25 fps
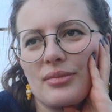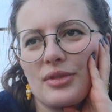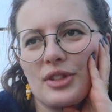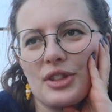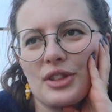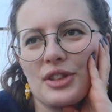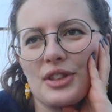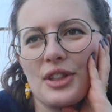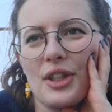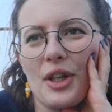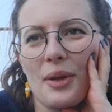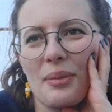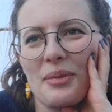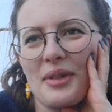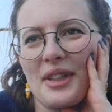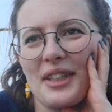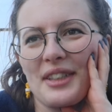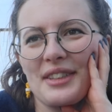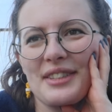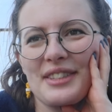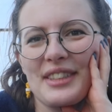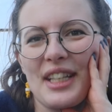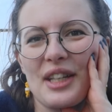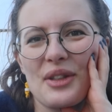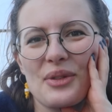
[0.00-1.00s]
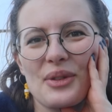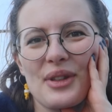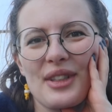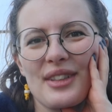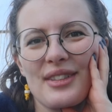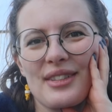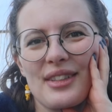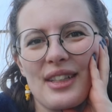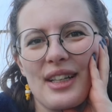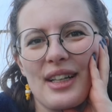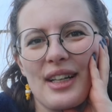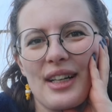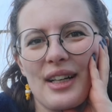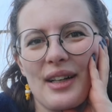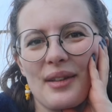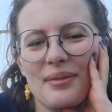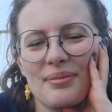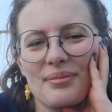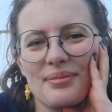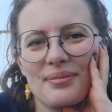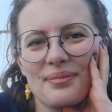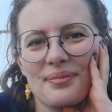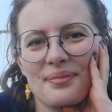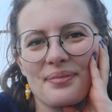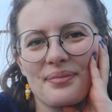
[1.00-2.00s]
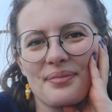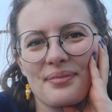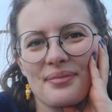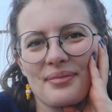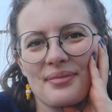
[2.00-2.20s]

just an update in general, um,